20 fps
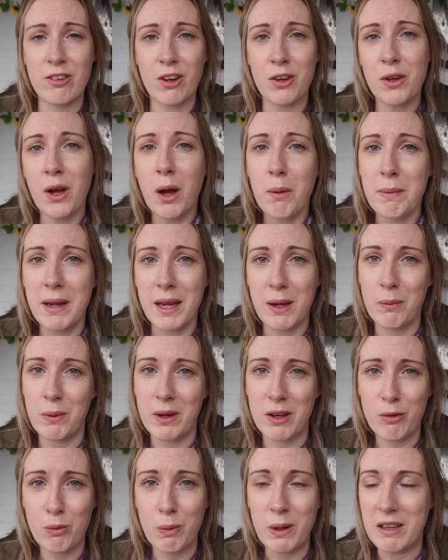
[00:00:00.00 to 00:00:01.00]
don't come here
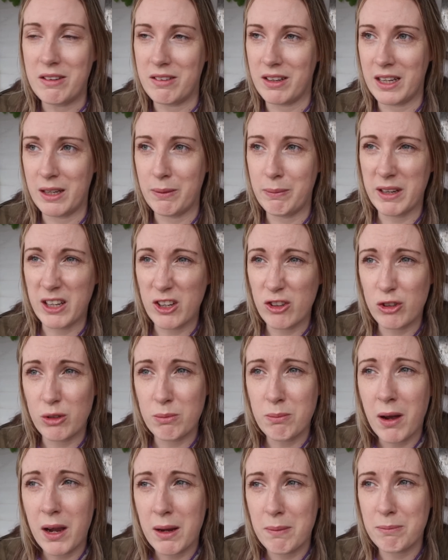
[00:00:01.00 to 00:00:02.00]
when it's windy because
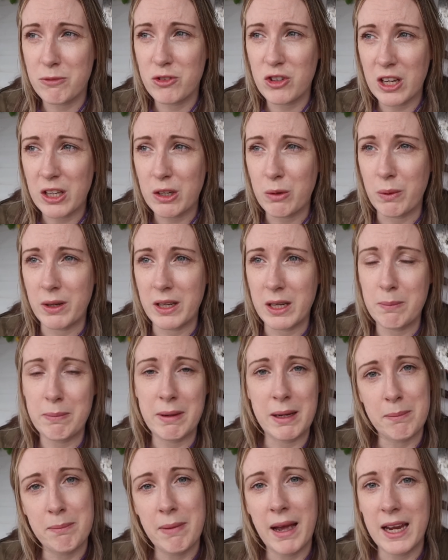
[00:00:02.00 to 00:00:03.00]
you might genuinely
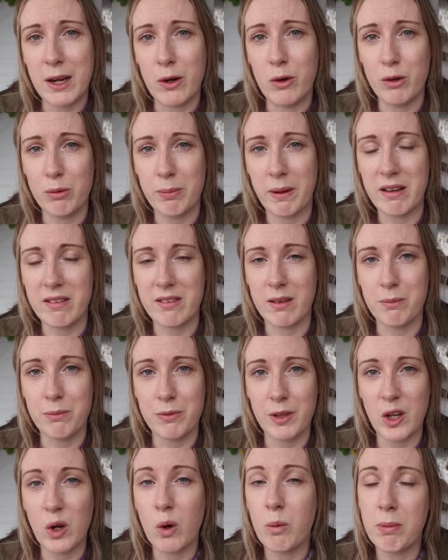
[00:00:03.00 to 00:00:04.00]
be impaled by
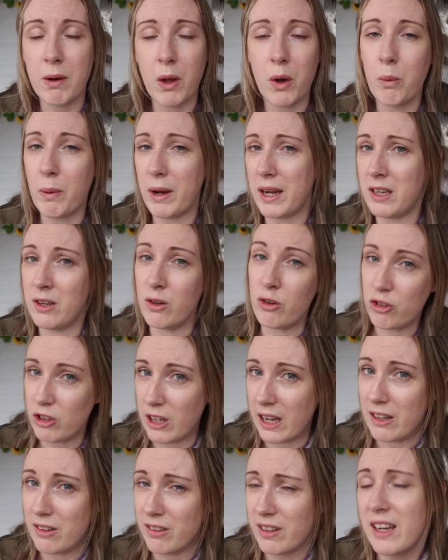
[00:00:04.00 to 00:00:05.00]
something or blow away in your
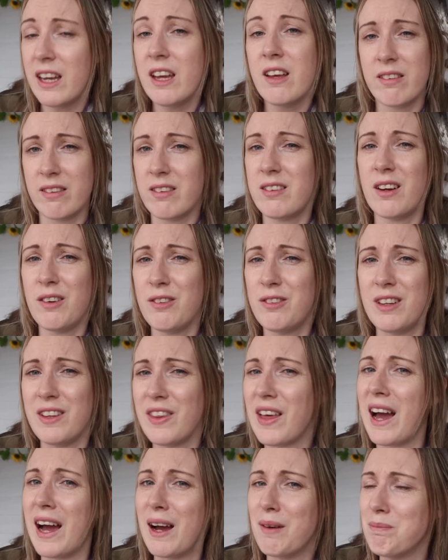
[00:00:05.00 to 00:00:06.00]
shed. So don't do
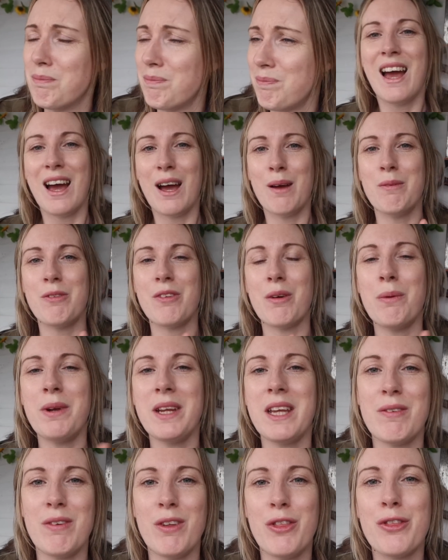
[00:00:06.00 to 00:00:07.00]
that. Um, so I
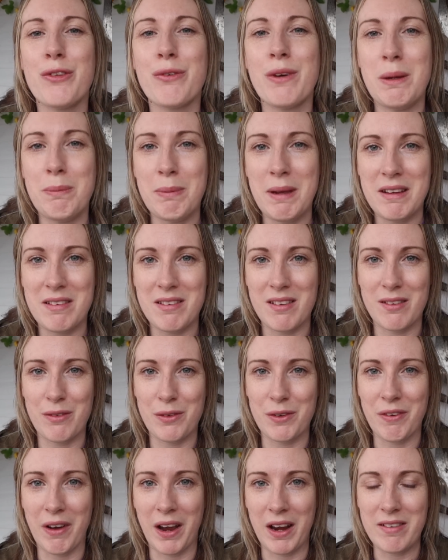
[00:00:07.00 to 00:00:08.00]
want to give you three pieces
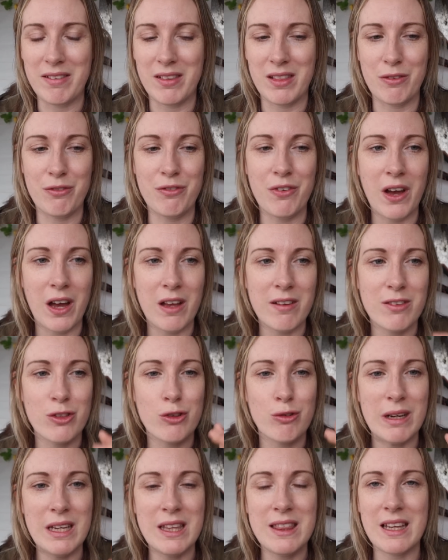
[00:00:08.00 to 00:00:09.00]
of advice, the first
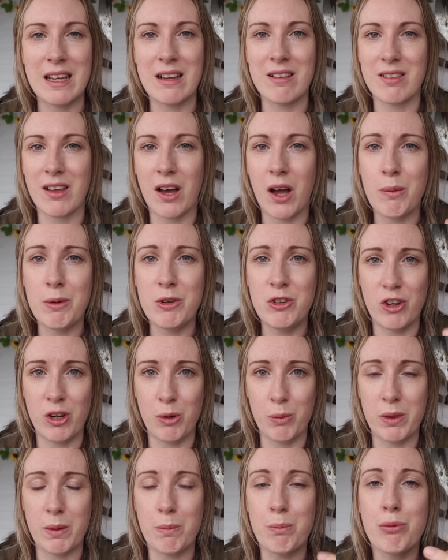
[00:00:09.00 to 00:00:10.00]
three things that I would
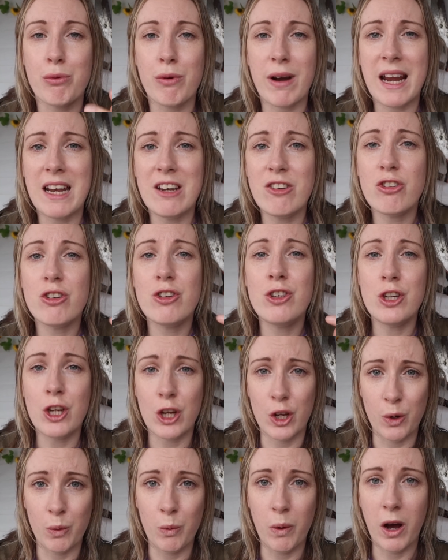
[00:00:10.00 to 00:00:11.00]
do with a brand
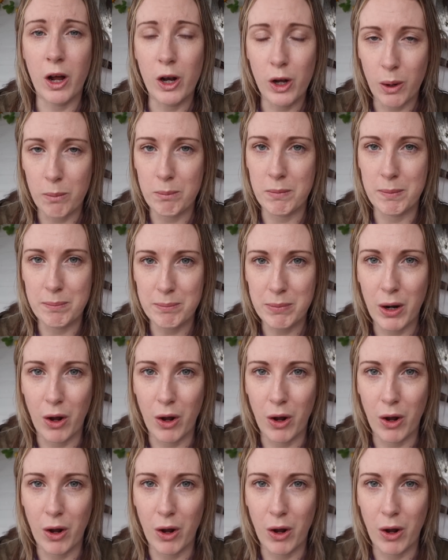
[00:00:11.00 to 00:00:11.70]
new allotment